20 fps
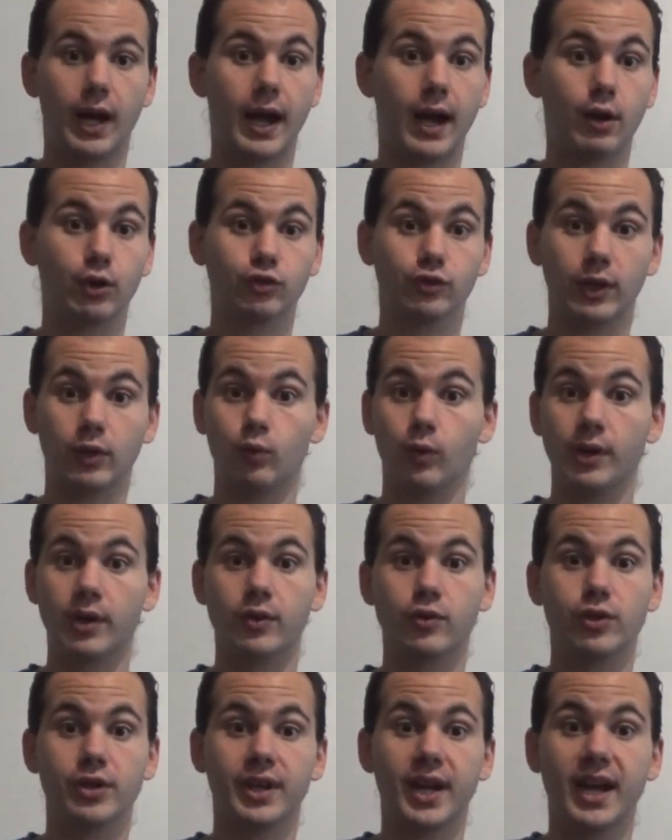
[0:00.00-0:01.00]
I was like
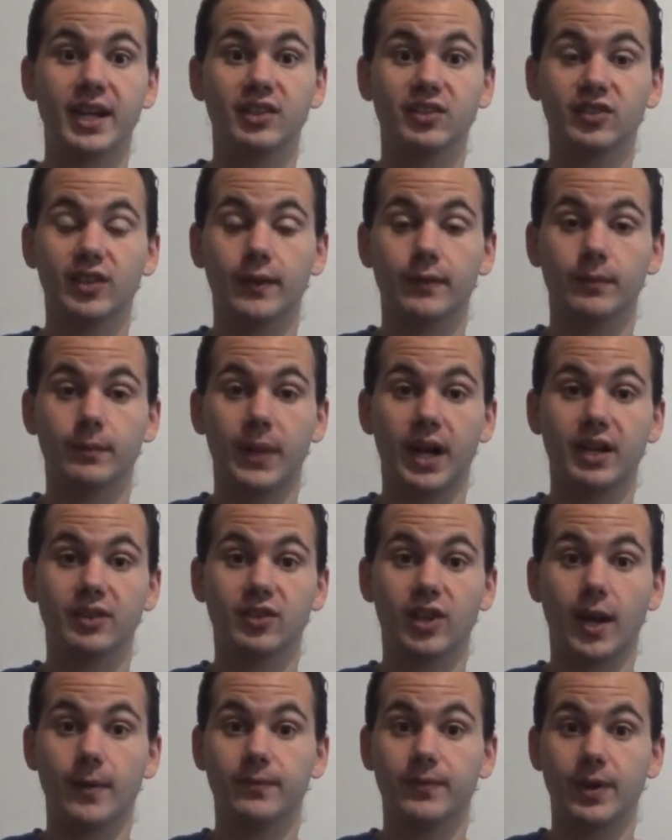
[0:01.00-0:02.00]
197
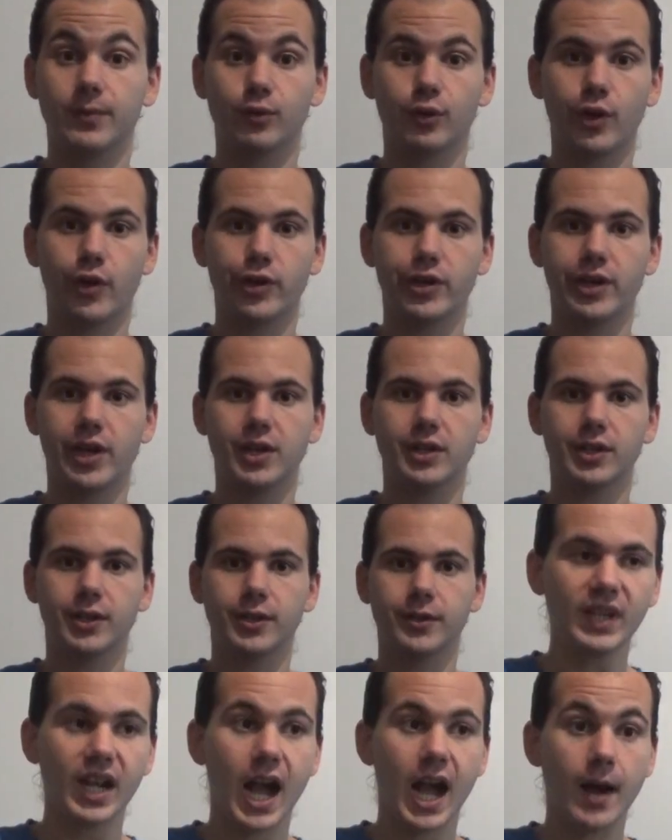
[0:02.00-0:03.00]
by the time February
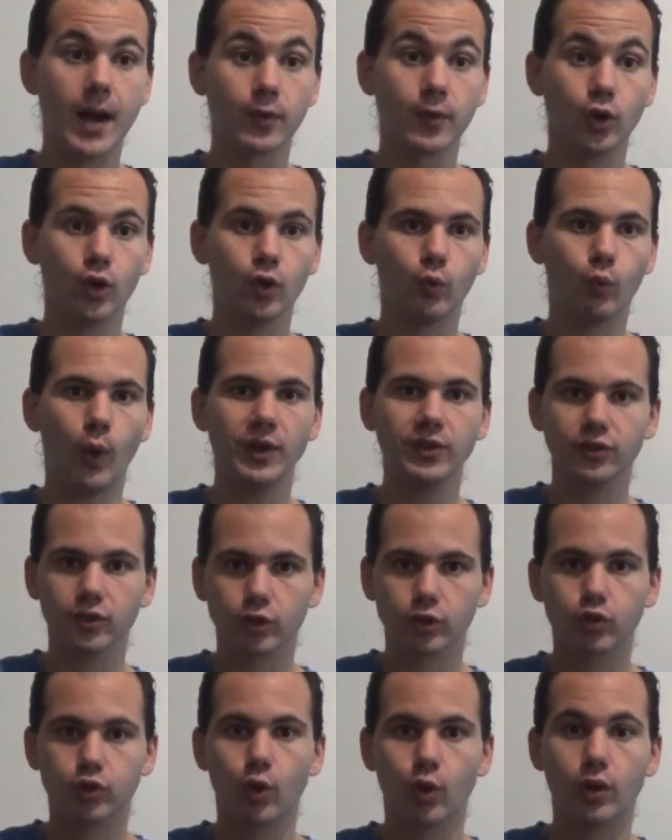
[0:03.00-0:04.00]
ended. However, once
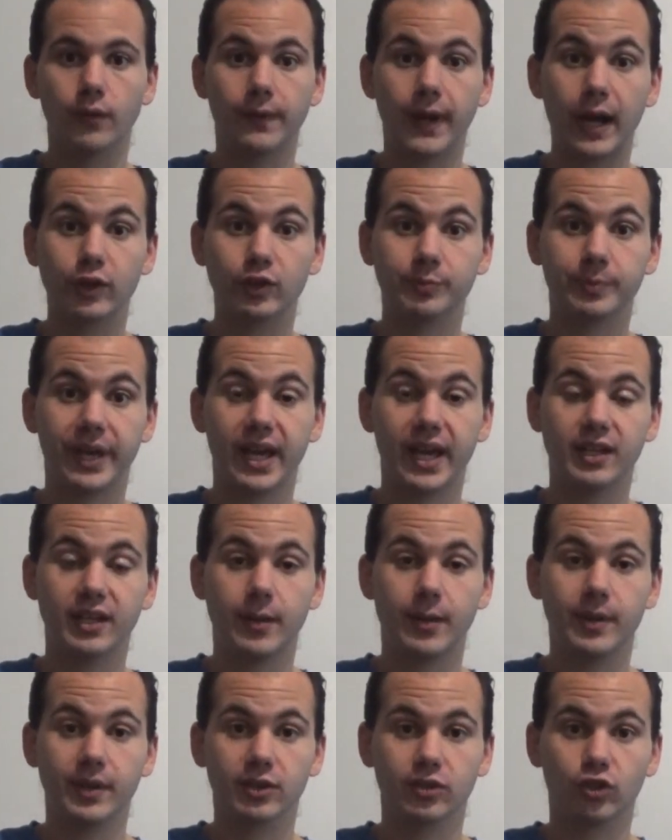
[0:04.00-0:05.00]
the coronavirus
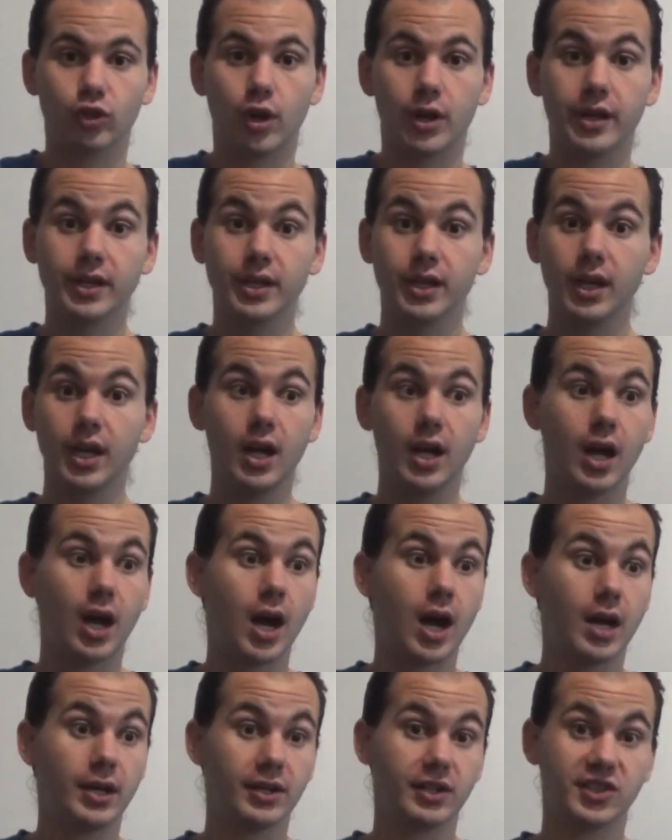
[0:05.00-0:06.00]
pandemic started,
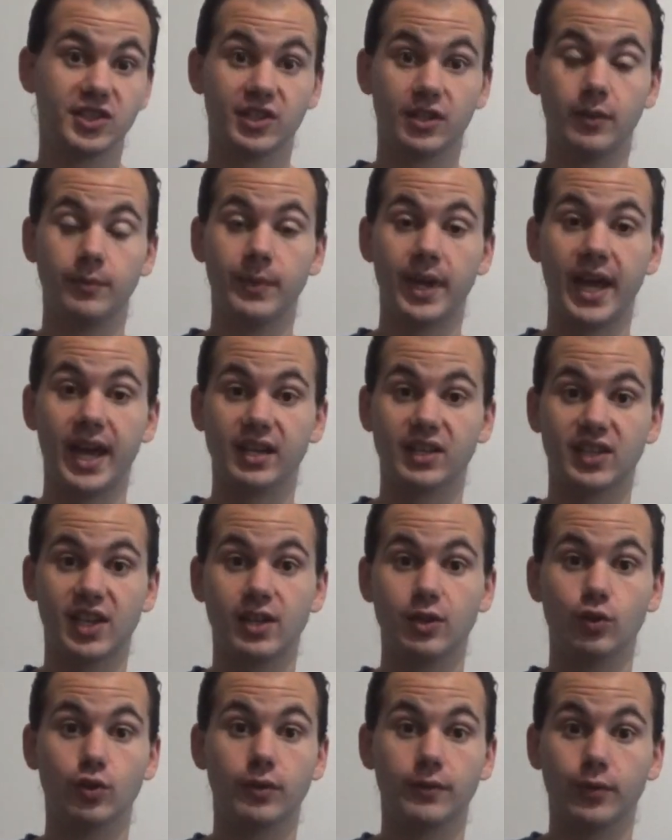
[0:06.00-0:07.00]
the gym at
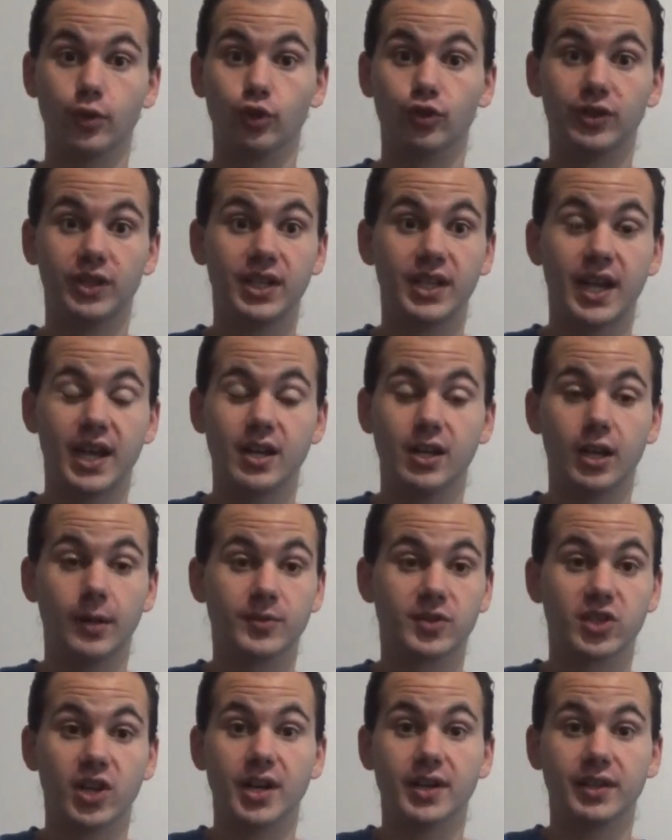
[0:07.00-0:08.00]
King University ended
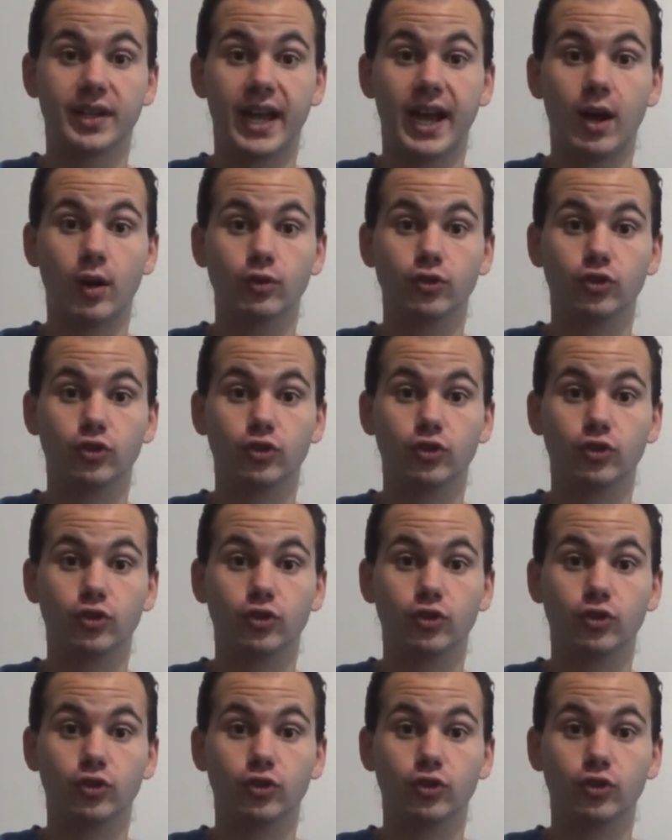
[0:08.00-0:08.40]
up shutting down.